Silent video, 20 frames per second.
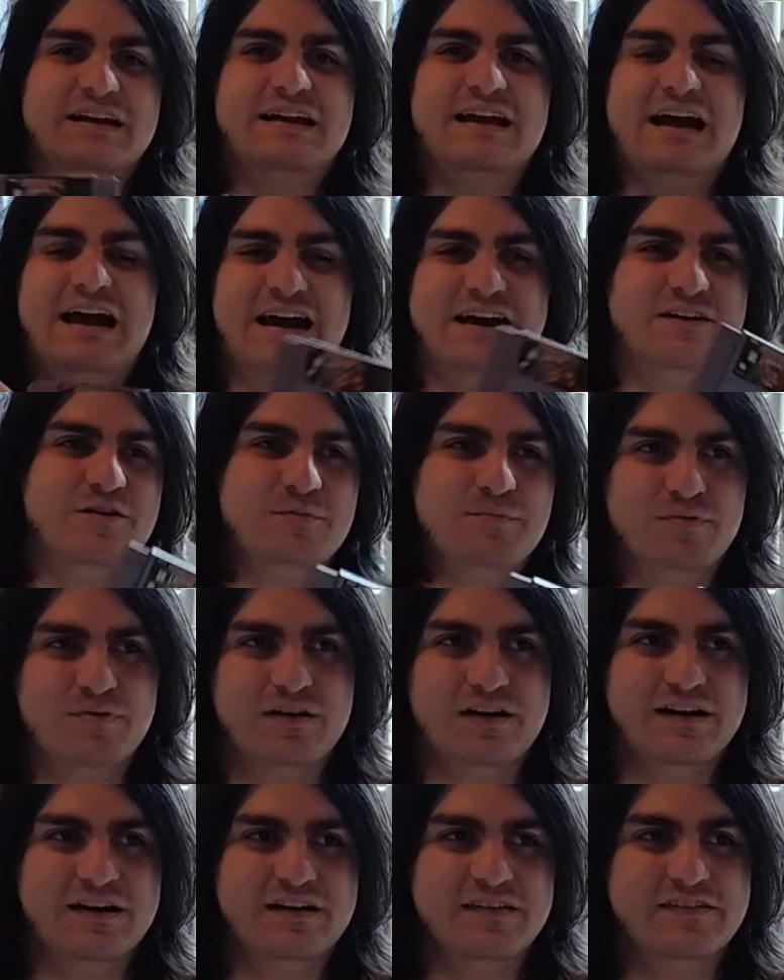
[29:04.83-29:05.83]
like higher
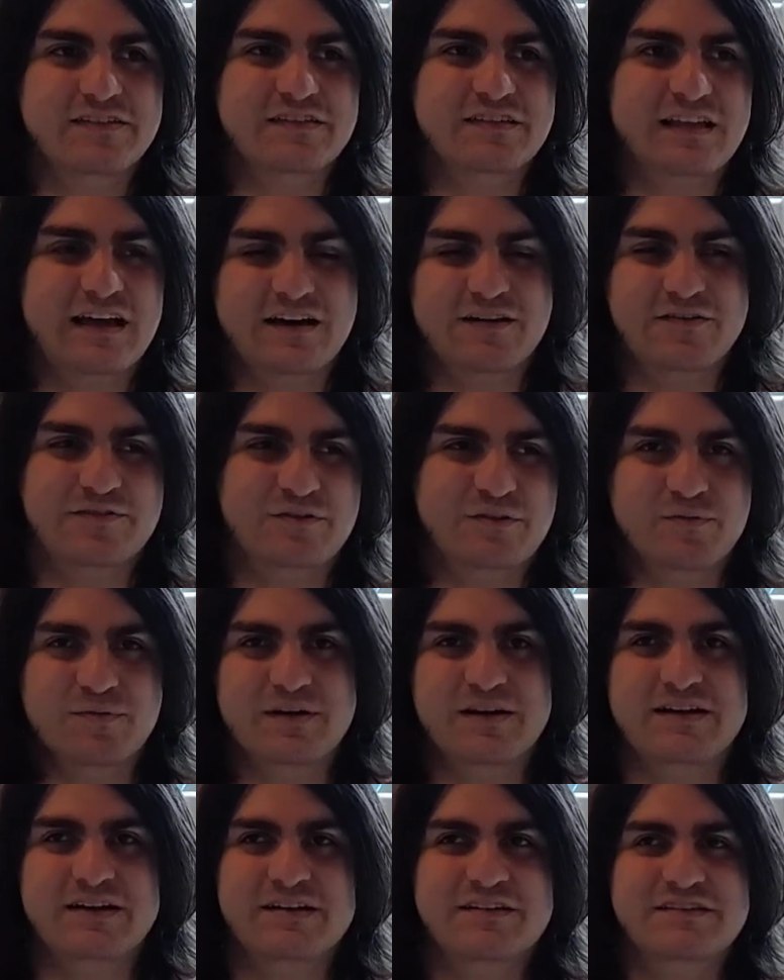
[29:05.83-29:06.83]
priced and out of their
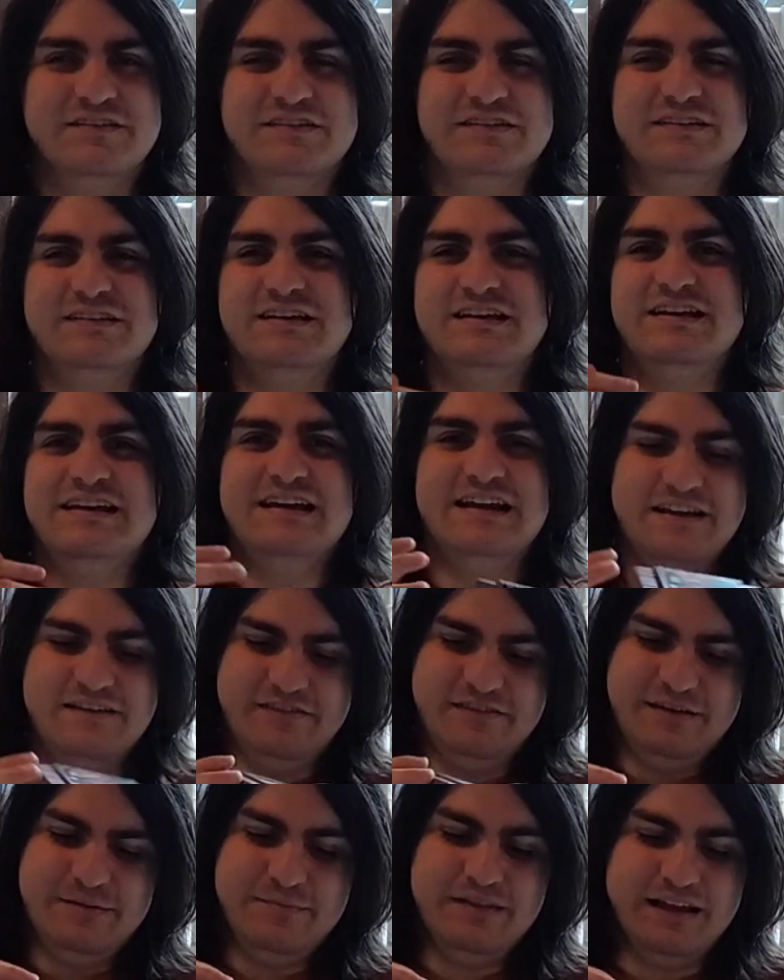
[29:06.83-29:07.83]
range, and it
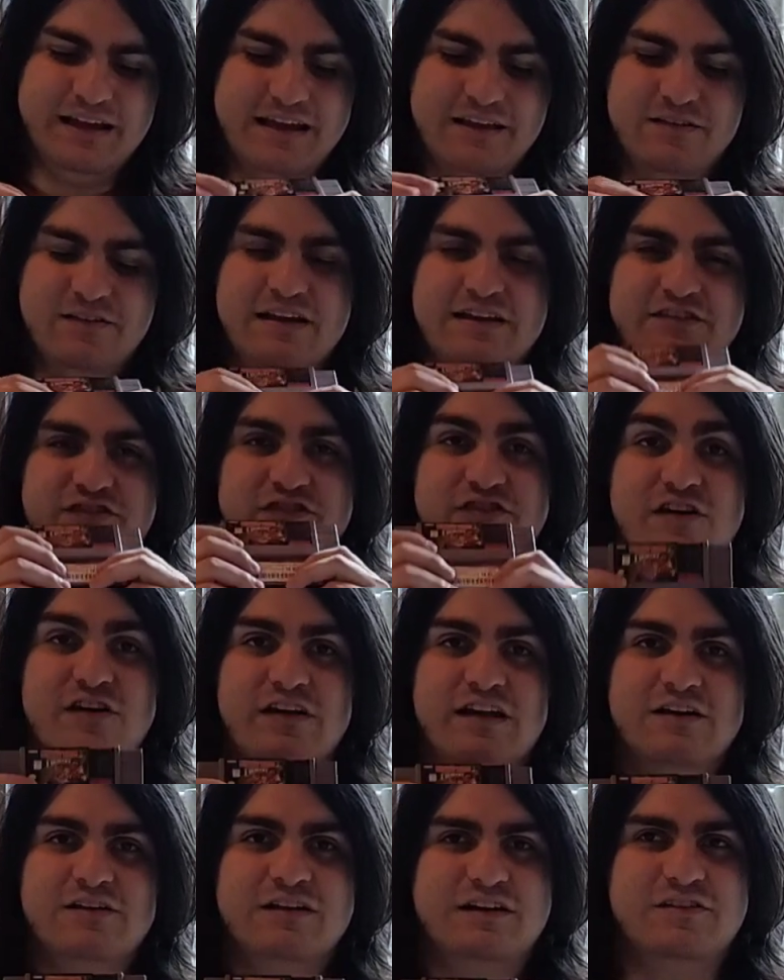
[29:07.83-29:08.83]
seemed like it
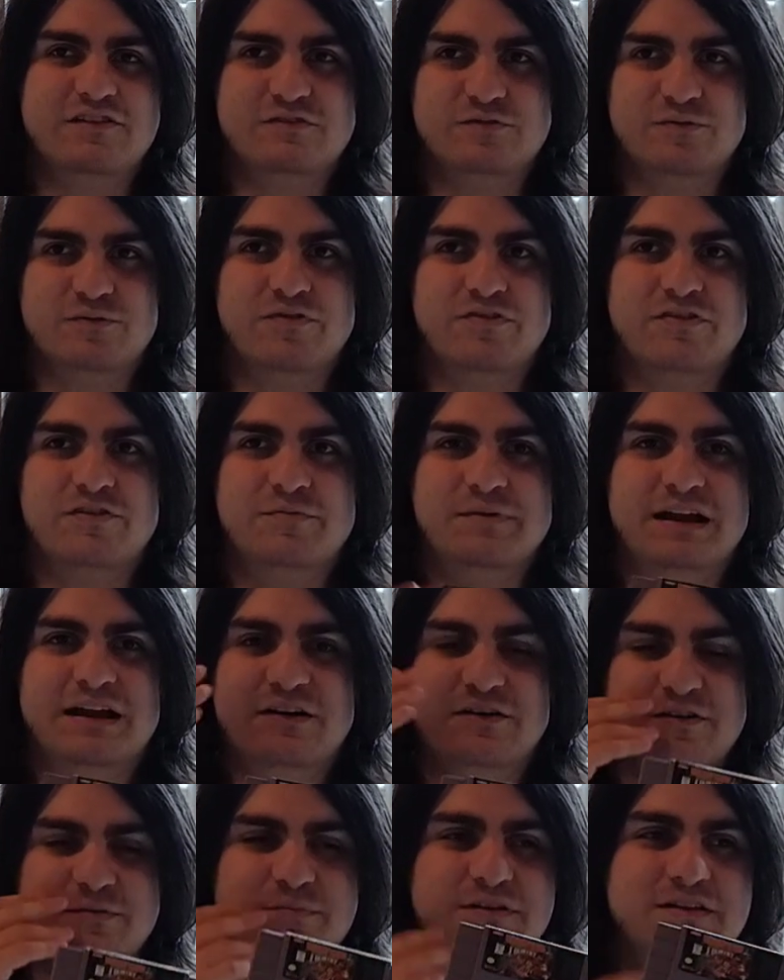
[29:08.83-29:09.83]
stuck out like a sore thumb, and I
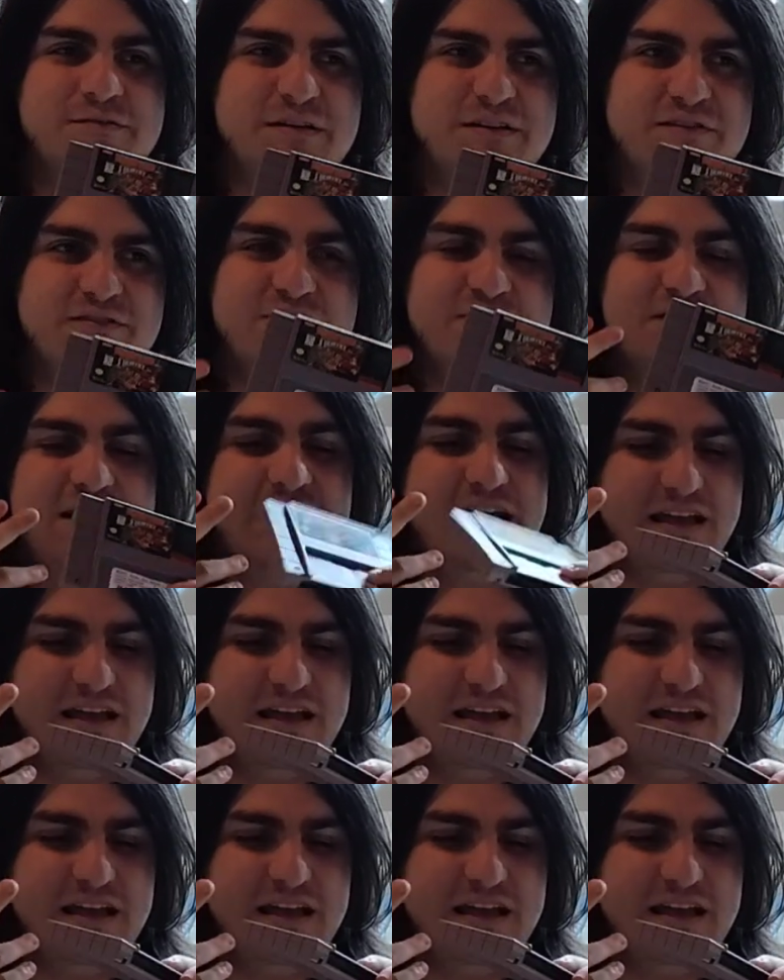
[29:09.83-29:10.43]
couldn't believe myself.